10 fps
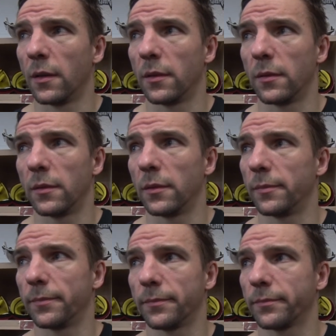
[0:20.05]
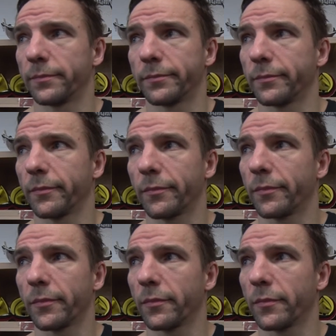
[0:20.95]

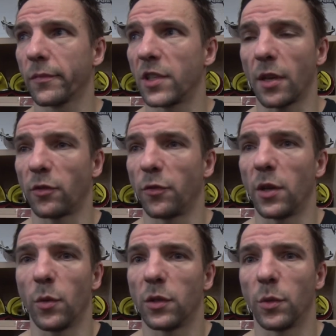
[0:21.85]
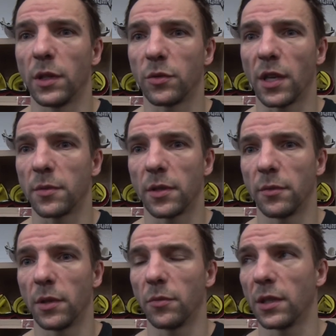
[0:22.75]
we just have to find a way to win those games.
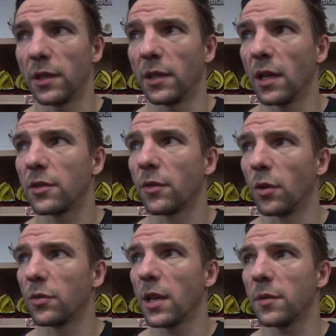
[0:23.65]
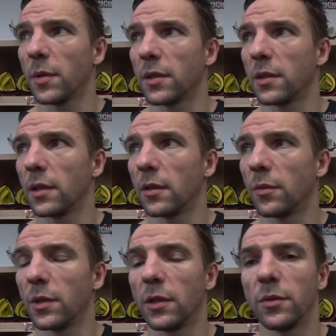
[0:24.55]
We are in lots of close games, but
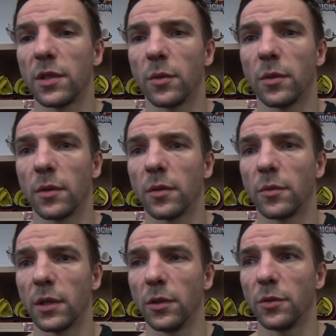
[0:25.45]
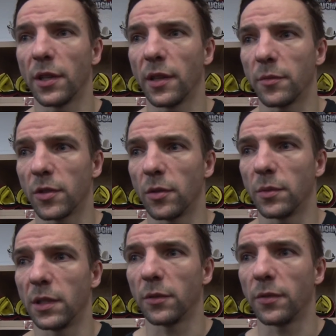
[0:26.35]
we are losing them, so we
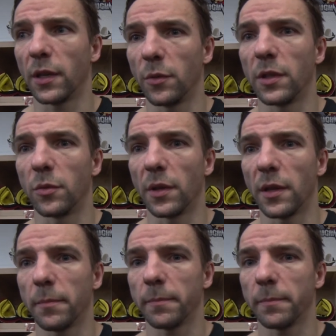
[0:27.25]
need to find a way to win them.